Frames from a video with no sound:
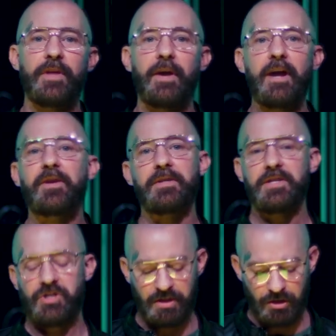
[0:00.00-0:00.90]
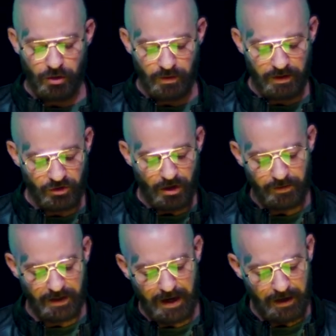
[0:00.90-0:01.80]
their air conditioning unit units all
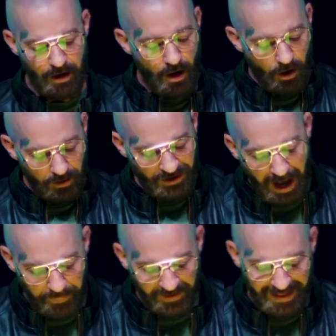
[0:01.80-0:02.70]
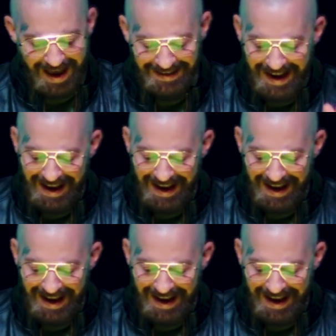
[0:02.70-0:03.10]
day. On top of that,